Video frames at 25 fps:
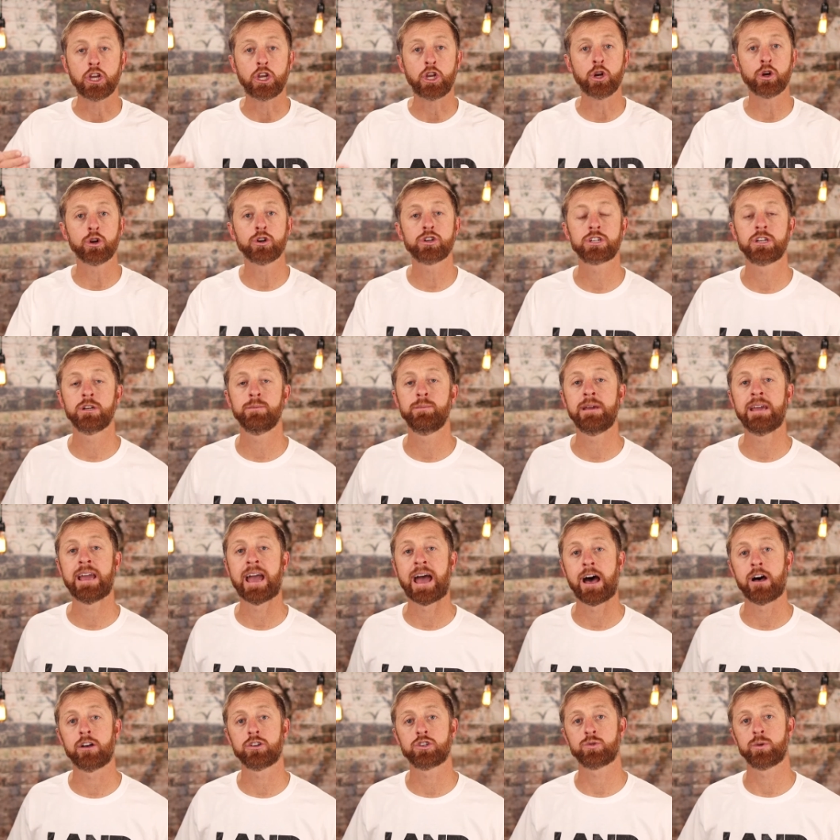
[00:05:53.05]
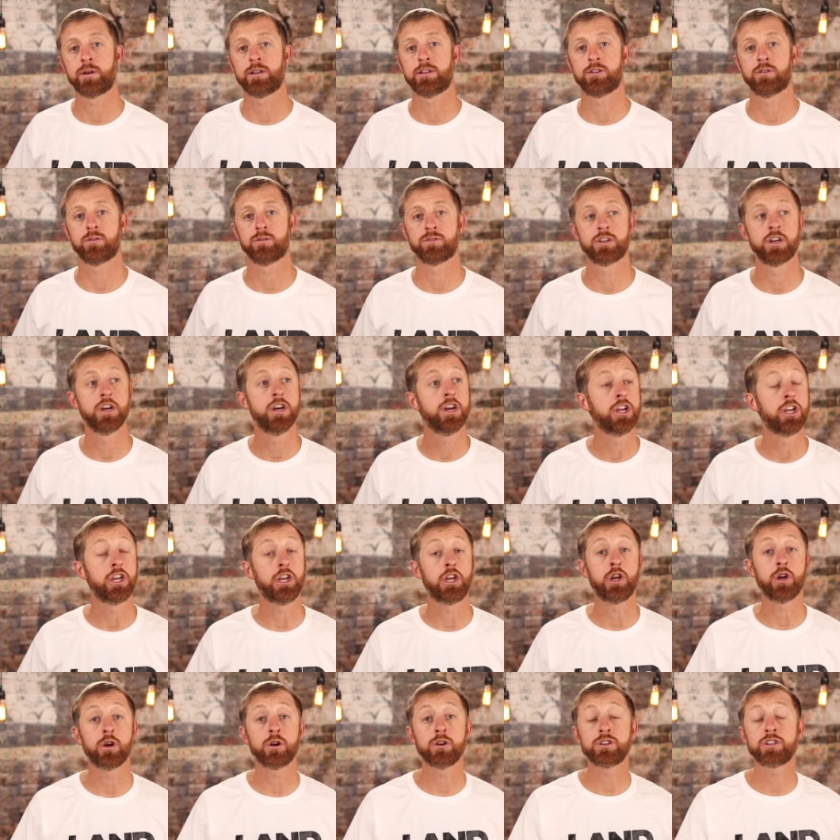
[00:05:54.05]
Yours could be house rentals.
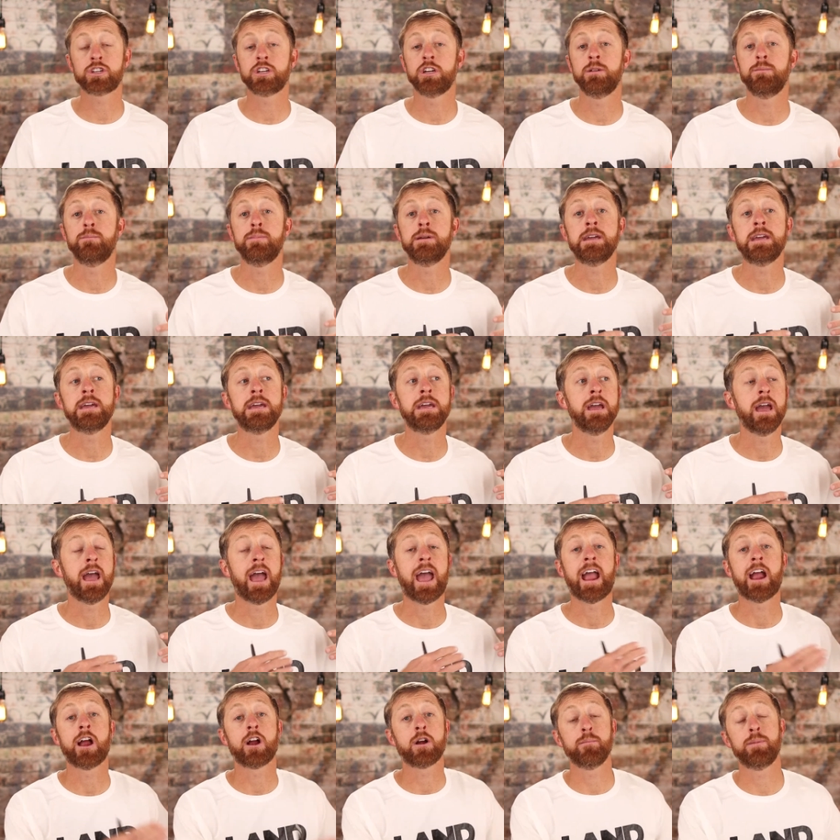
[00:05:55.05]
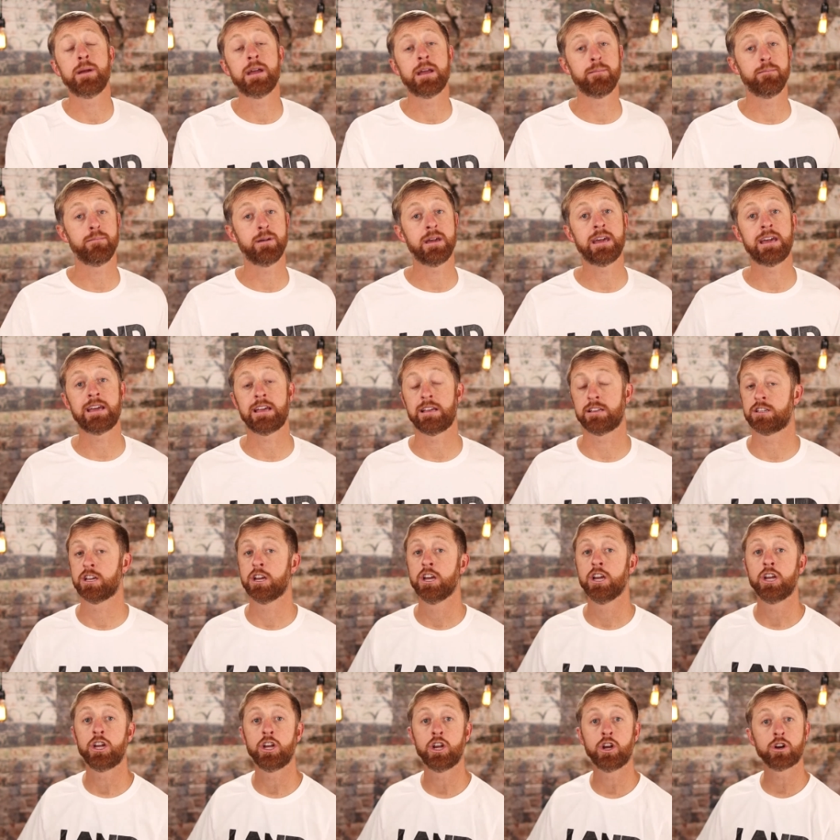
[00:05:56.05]
Yours could be Airbnbs.
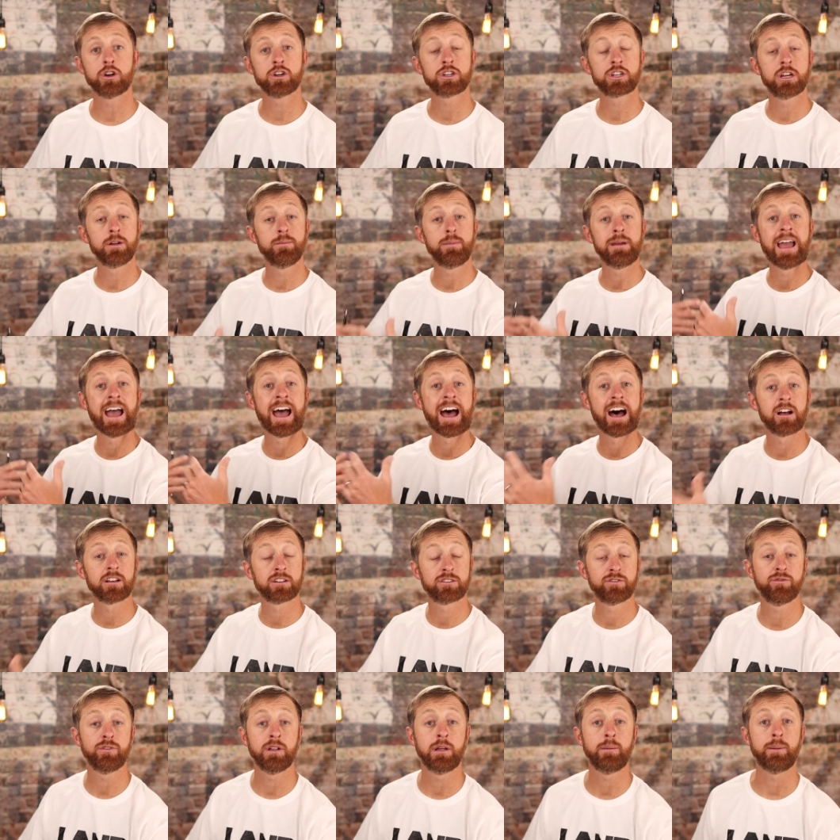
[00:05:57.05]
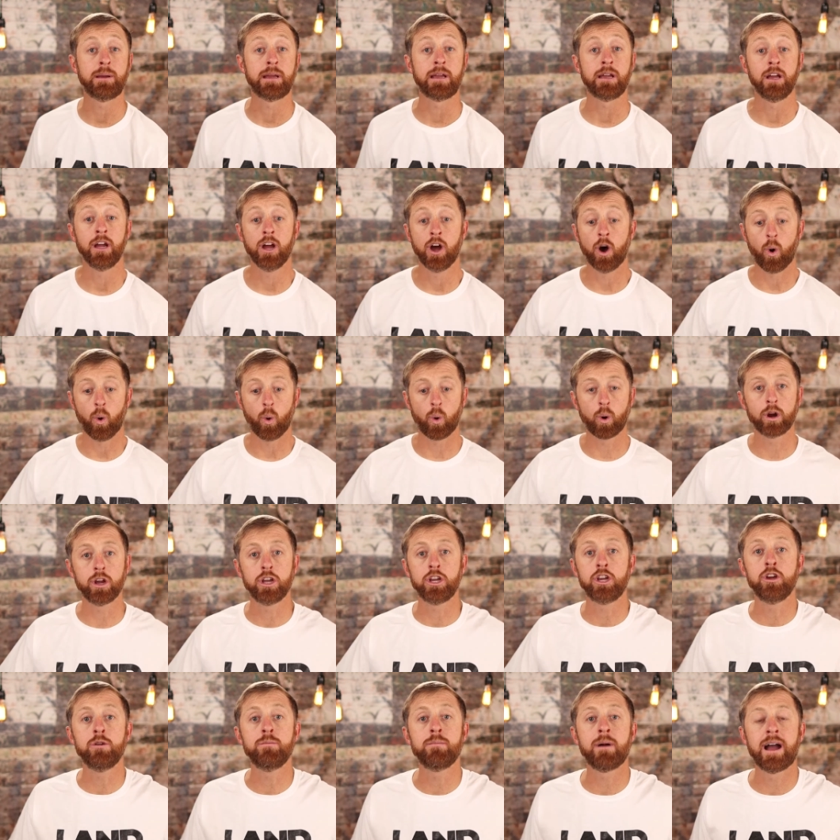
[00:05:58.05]
Yours could be house flipping, or
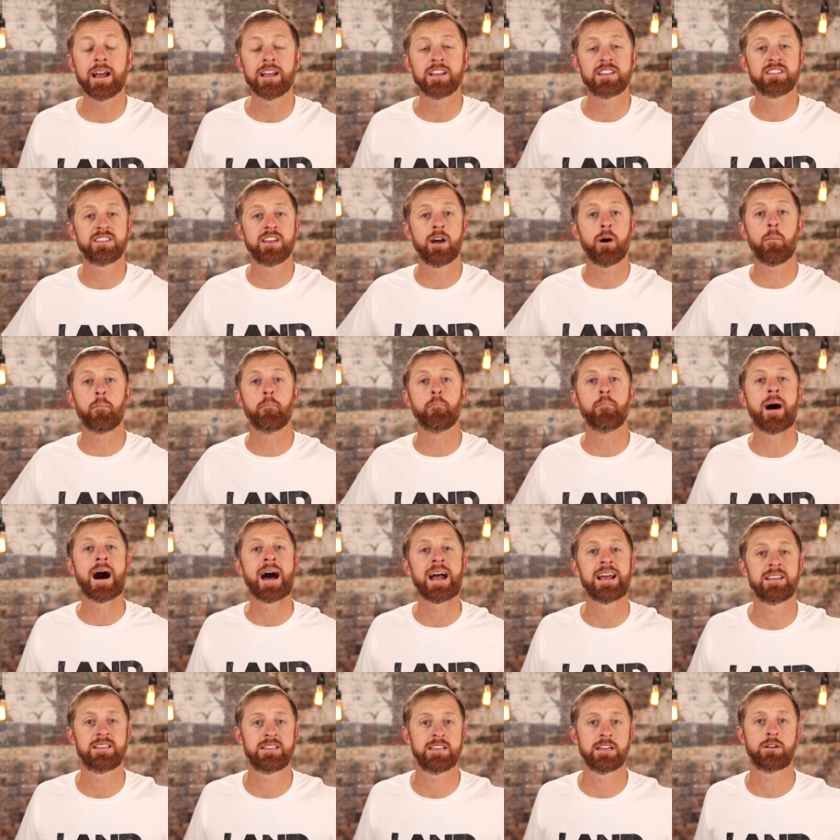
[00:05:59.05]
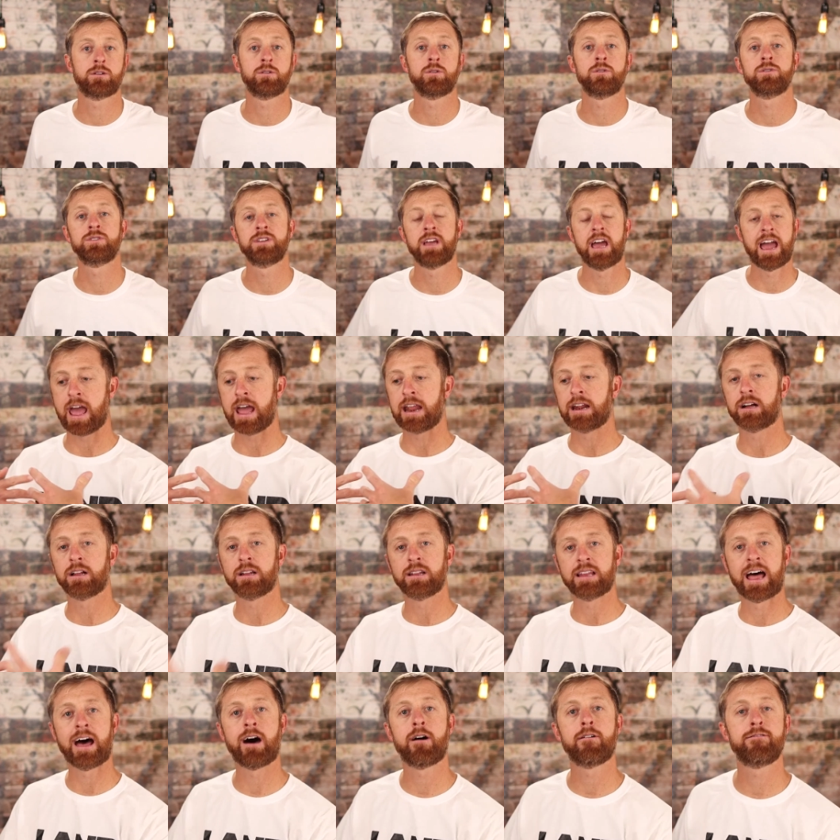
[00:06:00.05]
you might sell bicycles and
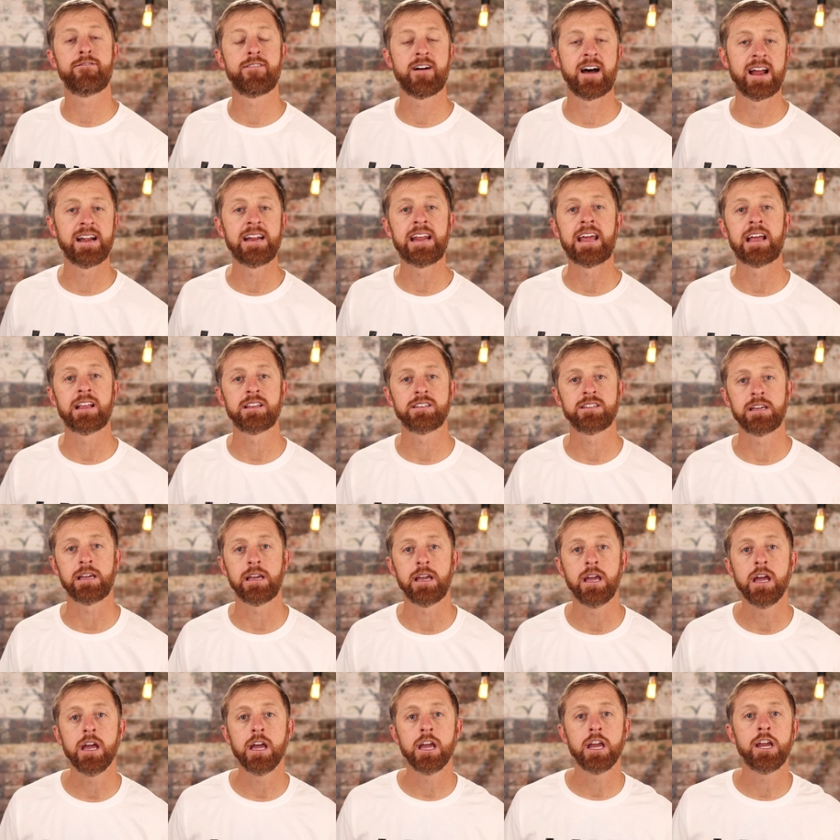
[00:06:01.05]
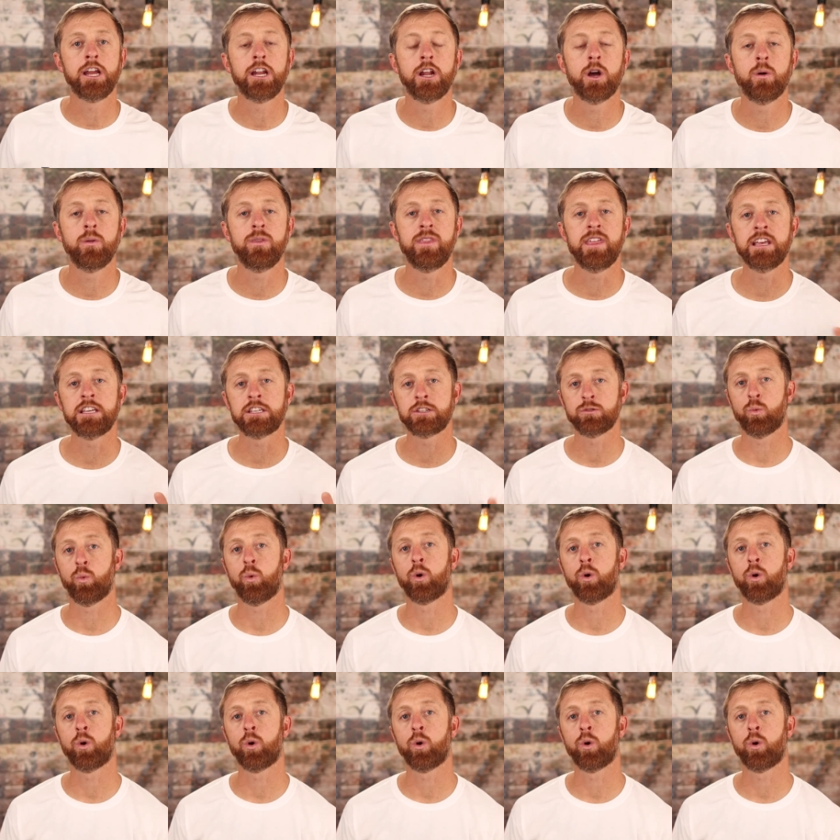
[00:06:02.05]
allow financing. You know, this